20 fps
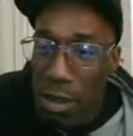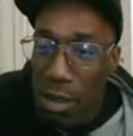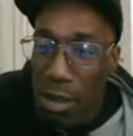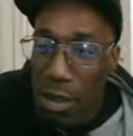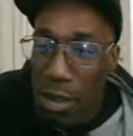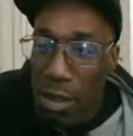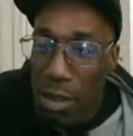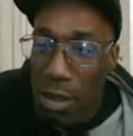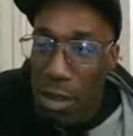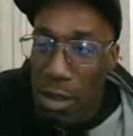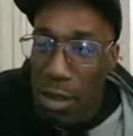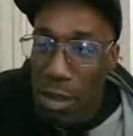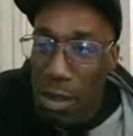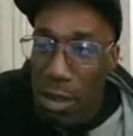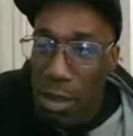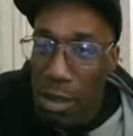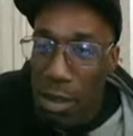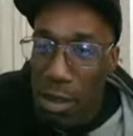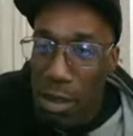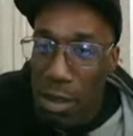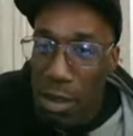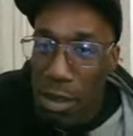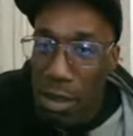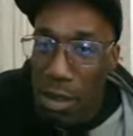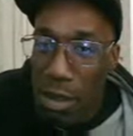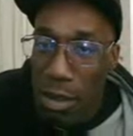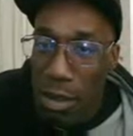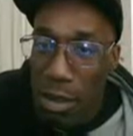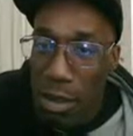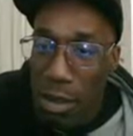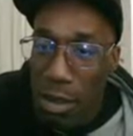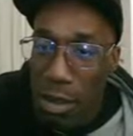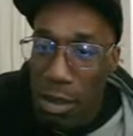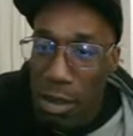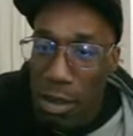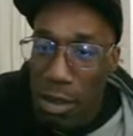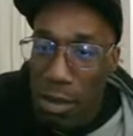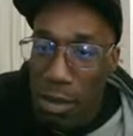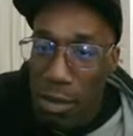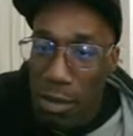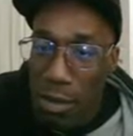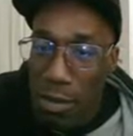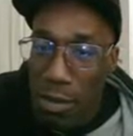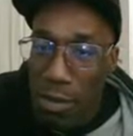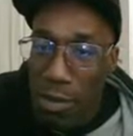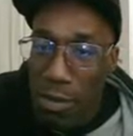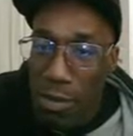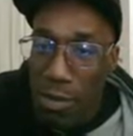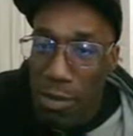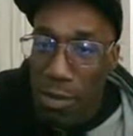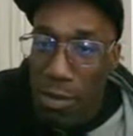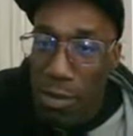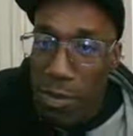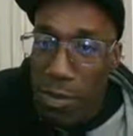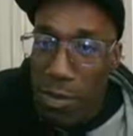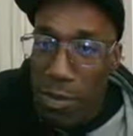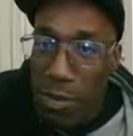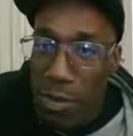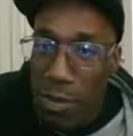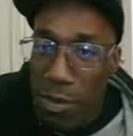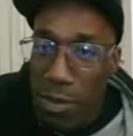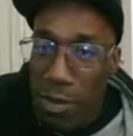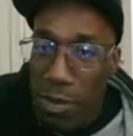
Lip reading: (not speaking)